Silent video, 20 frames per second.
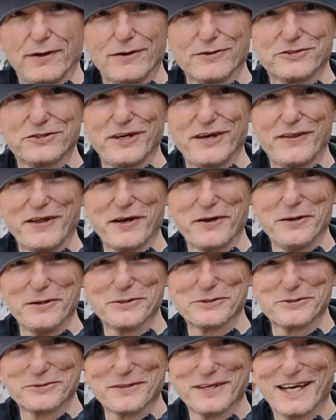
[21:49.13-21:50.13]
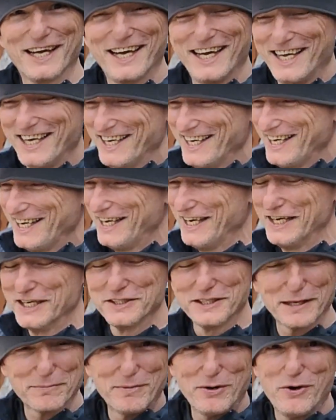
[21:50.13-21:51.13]
I'll see how that goes.
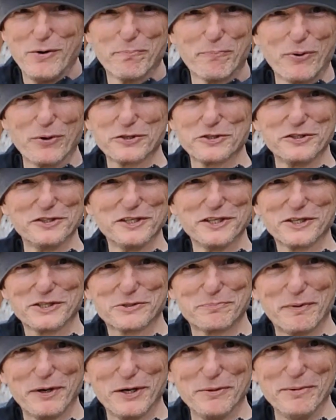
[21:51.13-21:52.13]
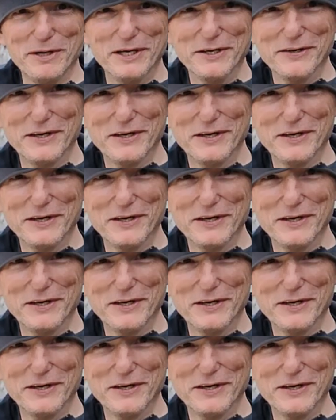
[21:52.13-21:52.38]
It's like my own personal little experiment,